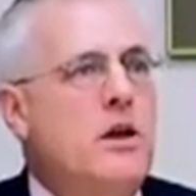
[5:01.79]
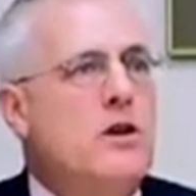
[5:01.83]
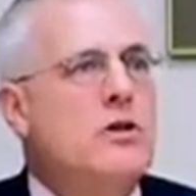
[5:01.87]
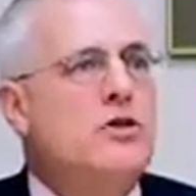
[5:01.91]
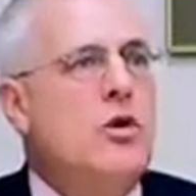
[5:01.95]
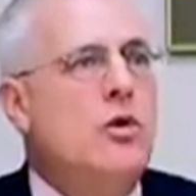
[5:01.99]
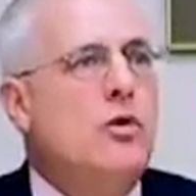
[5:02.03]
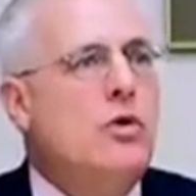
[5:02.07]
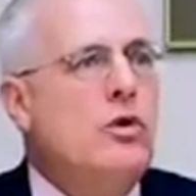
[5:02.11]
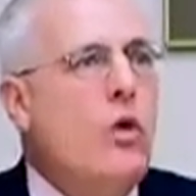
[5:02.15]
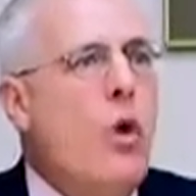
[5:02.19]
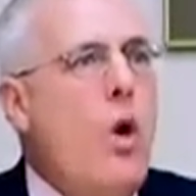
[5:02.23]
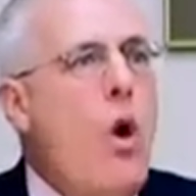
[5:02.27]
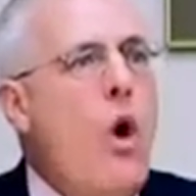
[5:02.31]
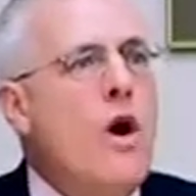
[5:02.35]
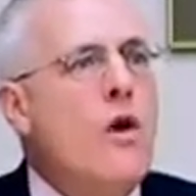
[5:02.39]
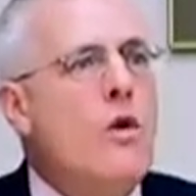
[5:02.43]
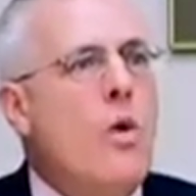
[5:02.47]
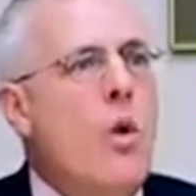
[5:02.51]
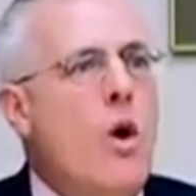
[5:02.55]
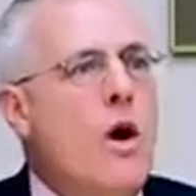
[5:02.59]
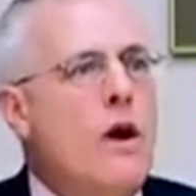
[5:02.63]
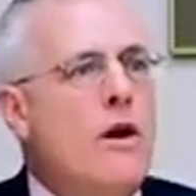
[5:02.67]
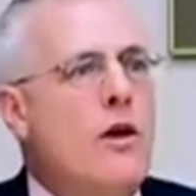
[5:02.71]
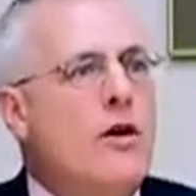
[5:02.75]
So law and
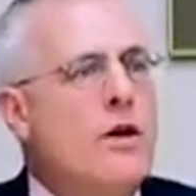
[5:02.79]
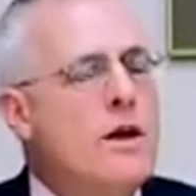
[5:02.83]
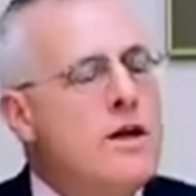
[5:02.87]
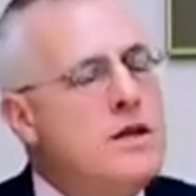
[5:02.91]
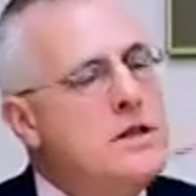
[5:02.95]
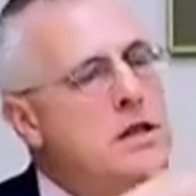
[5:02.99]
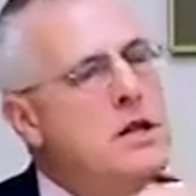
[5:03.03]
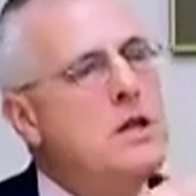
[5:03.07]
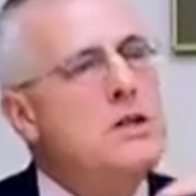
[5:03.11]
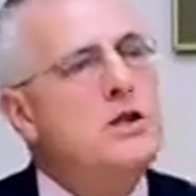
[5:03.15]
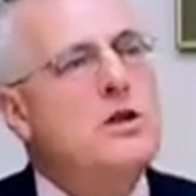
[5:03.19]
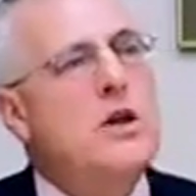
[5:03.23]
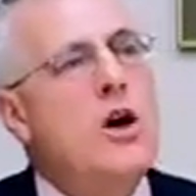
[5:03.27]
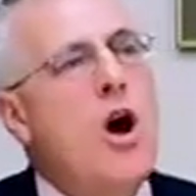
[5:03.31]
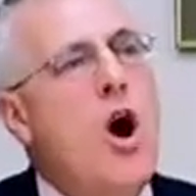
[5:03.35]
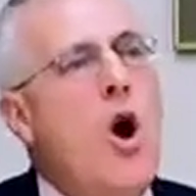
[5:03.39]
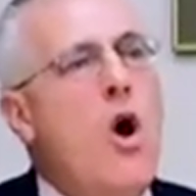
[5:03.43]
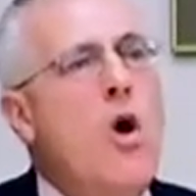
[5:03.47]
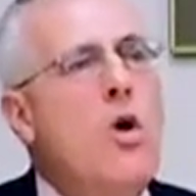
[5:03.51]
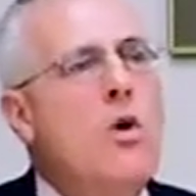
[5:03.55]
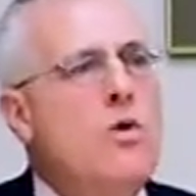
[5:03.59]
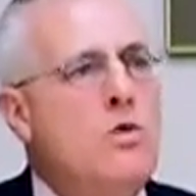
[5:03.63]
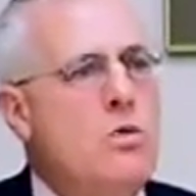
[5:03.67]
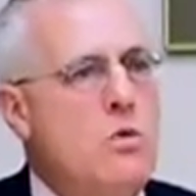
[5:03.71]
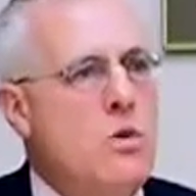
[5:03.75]
order is his
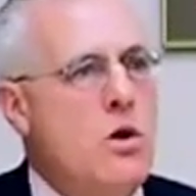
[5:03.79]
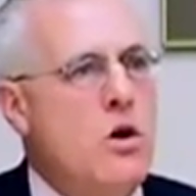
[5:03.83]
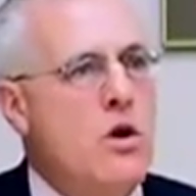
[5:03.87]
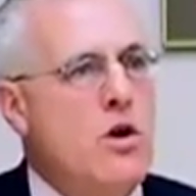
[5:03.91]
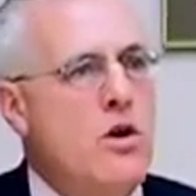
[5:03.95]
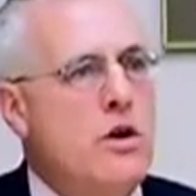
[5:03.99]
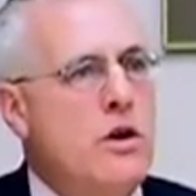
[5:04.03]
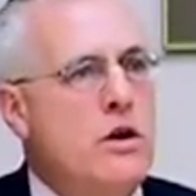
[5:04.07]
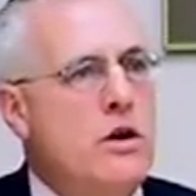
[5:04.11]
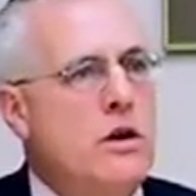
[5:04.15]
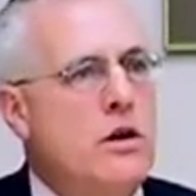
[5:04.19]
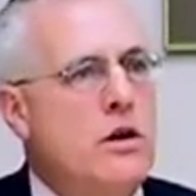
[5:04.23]
code word